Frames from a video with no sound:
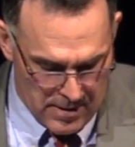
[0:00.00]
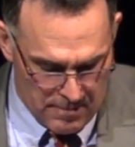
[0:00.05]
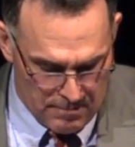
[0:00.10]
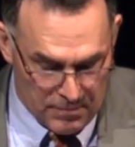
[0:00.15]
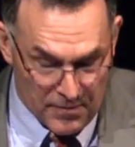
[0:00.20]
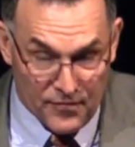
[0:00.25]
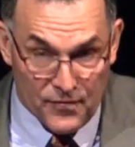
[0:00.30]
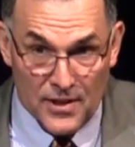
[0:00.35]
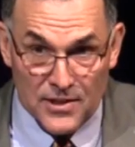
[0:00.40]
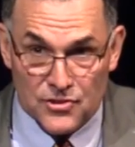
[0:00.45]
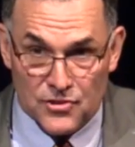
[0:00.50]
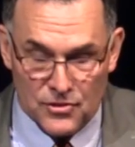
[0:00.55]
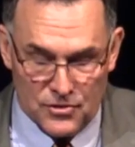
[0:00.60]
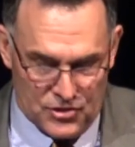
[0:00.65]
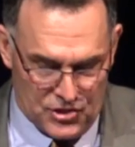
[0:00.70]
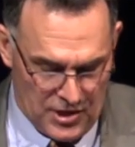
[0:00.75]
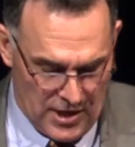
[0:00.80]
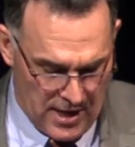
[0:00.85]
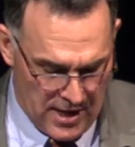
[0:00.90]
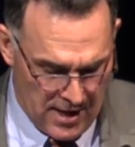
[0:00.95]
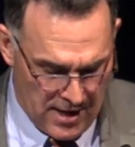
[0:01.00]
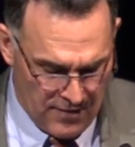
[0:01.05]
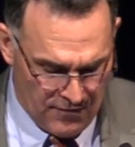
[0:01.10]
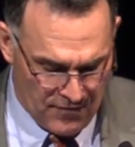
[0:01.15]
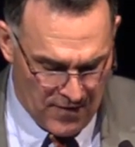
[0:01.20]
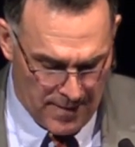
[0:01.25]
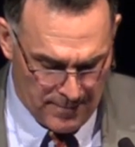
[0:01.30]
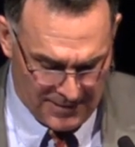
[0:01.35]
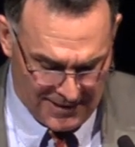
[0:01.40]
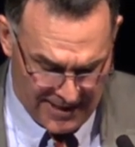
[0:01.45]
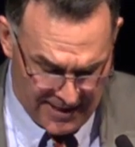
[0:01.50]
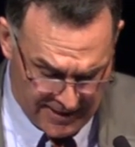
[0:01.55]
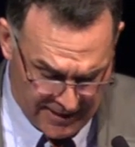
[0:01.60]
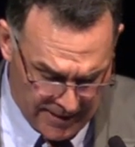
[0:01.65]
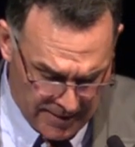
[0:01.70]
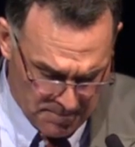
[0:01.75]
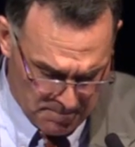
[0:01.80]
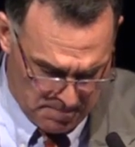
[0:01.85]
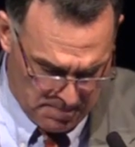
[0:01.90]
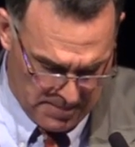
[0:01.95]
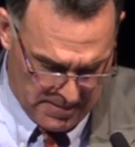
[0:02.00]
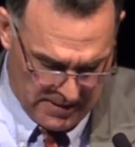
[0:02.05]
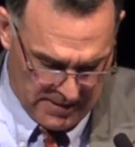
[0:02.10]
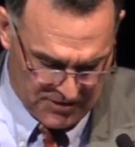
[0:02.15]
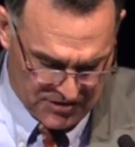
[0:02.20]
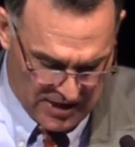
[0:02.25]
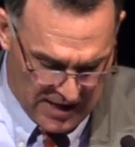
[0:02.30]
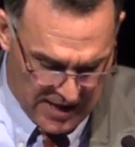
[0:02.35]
Professor Jay Famiglietti is a